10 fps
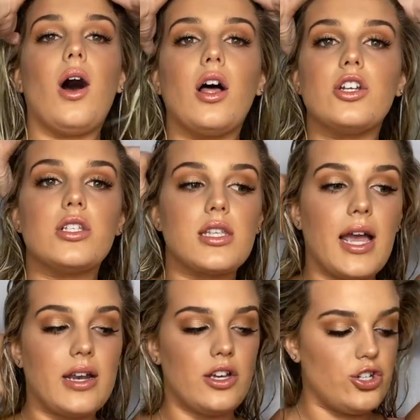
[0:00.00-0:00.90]
I'll just
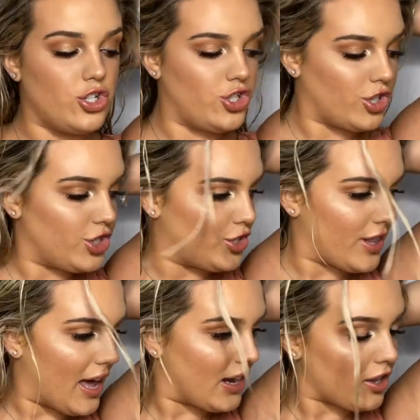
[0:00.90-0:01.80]
kind of zhuzh
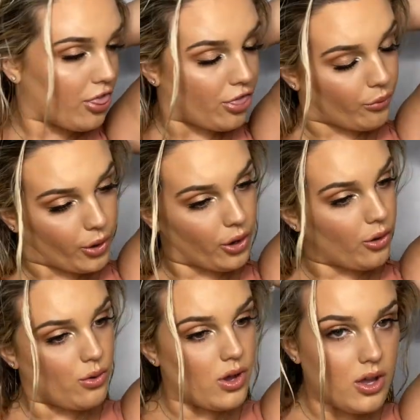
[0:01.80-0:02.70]
that
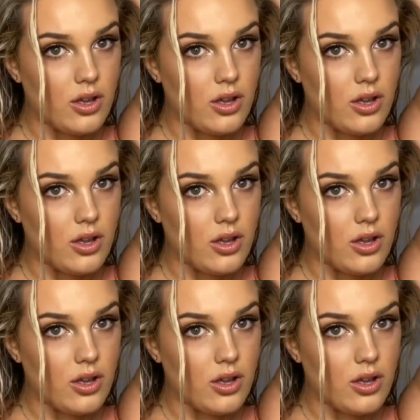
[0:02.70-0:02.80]
through.